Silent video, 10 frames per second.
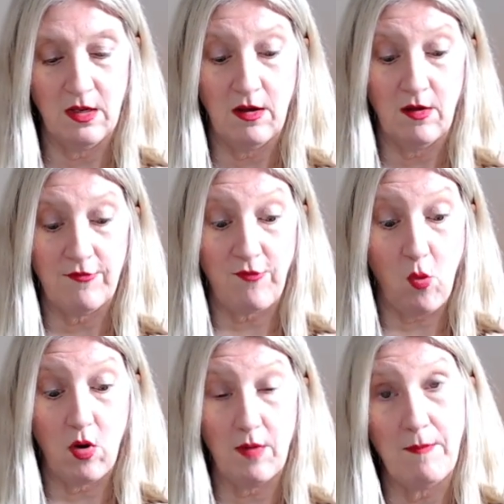
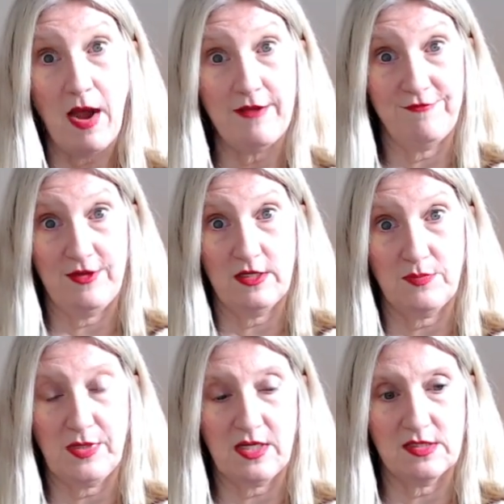for my fit,
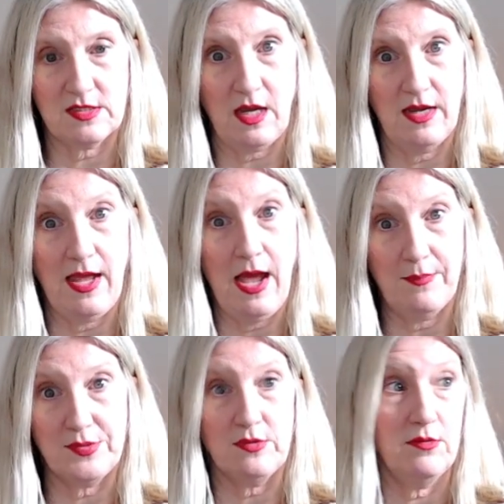because I
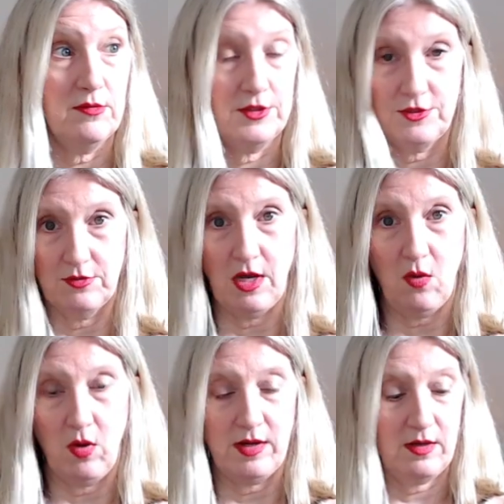absolutely do not
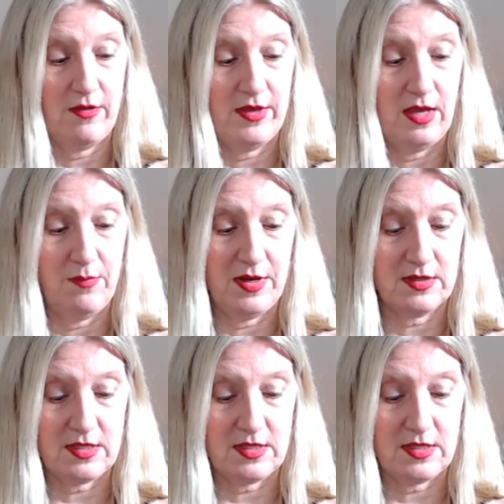want it on the apex.